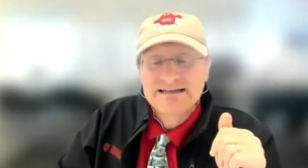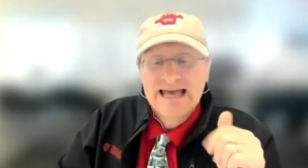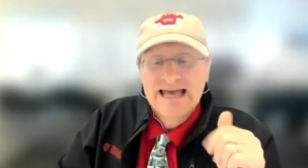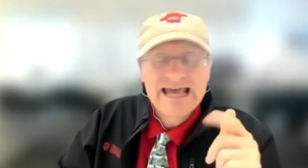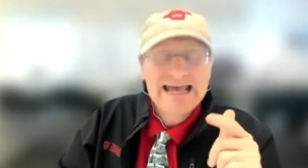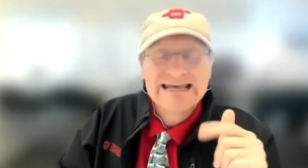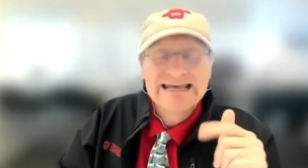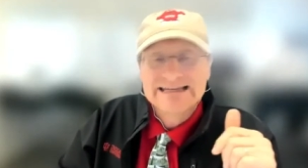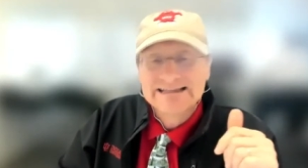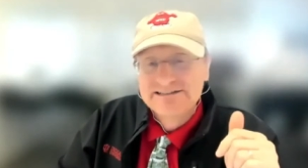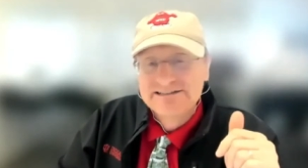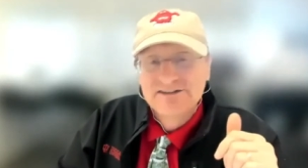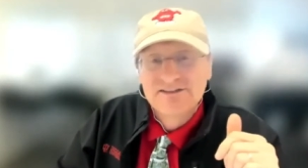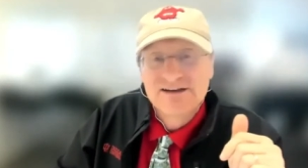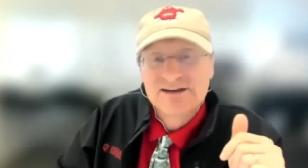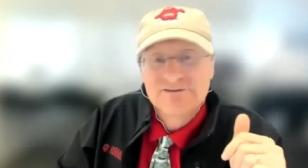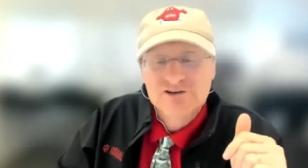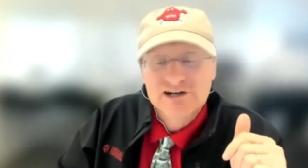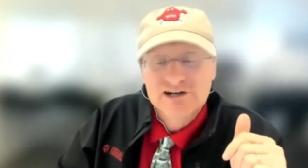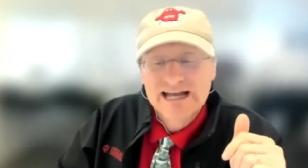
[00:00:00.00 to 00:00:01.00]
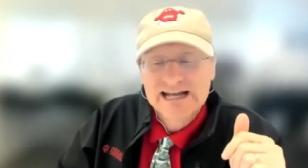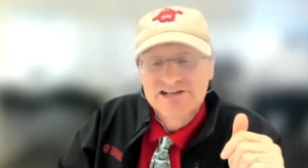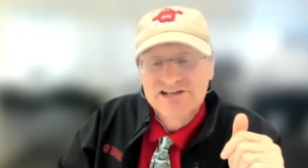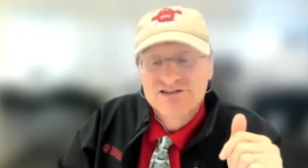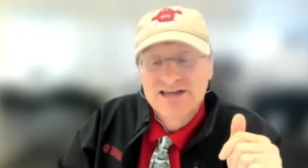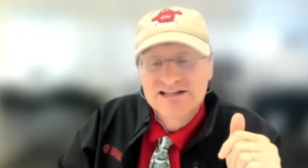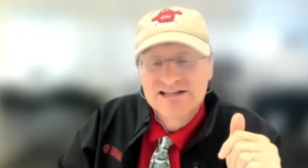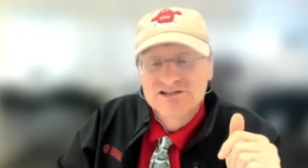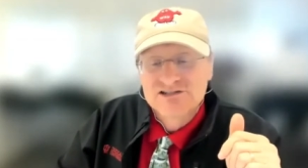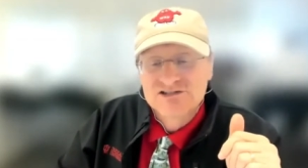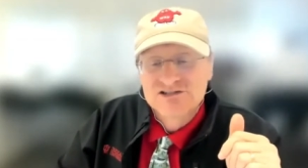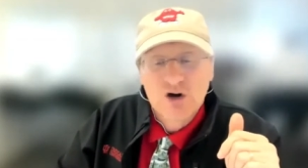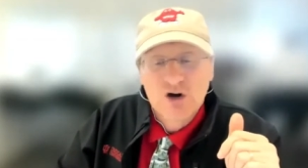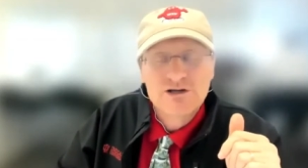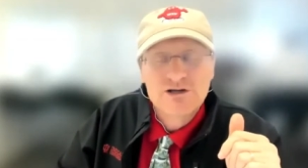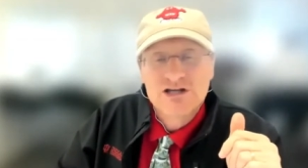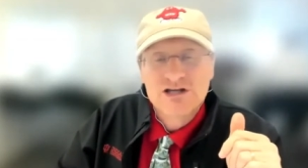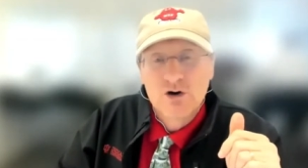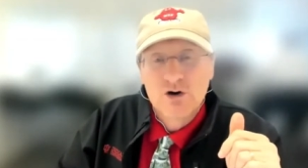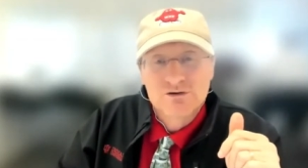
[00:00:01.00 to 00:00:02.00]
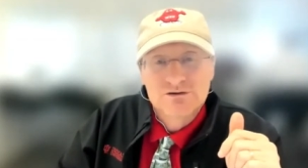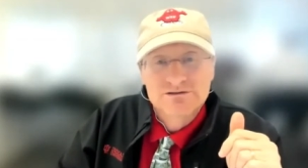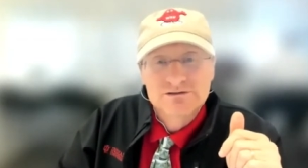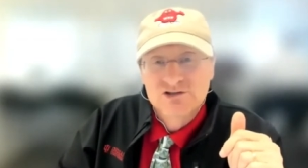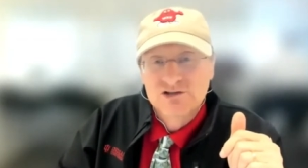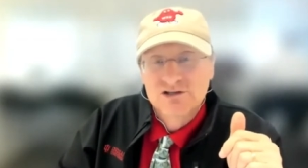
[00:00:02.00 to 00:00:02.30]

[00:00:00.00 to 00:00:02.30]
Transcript: Hey, did they ever catch that Zodiac